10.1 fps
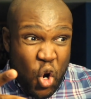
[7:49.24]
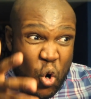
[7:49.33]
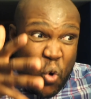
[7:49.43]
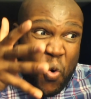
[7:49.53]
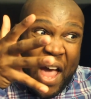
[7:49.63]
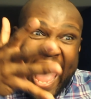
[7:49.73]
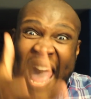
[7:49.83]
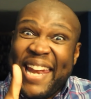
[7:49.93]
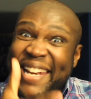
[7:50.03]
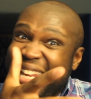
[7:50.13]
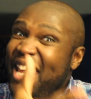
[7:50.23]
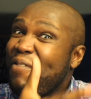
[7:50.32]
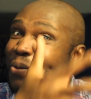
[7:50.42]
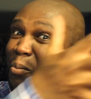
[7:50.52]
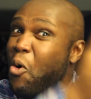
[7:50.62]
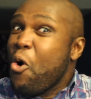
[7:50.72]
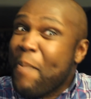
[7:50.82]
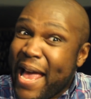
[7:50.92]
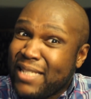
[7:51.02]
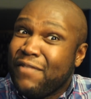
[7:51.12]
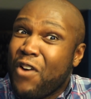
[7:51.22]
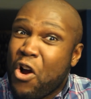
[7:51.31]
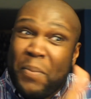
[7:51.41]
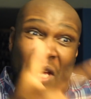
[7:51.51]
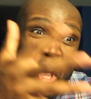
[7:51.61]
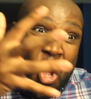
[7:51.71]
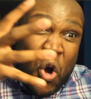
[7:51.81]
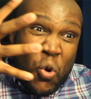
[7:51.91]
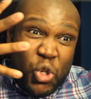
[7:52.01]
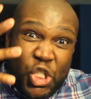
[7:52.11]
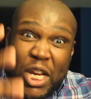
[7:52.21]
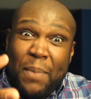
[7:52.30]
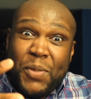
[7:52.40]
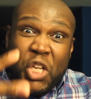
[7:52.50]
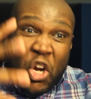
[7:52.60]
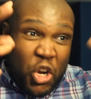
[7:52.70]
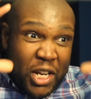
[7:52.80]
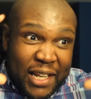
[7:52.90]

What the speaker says: who had an even more massive army whose ships could